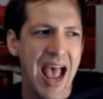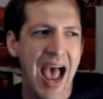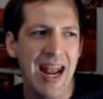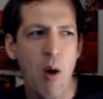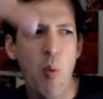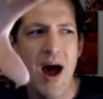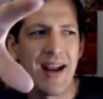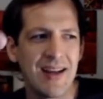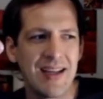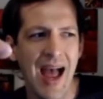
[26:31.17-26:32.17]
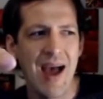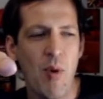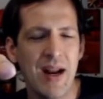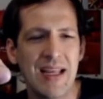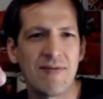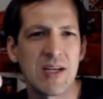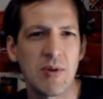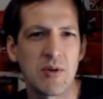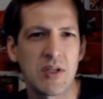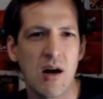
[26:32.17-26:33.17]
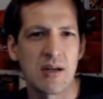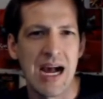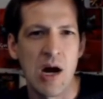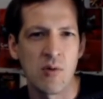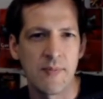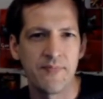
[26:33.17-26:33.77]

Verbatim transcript: and I want to I want to give some of those cards out.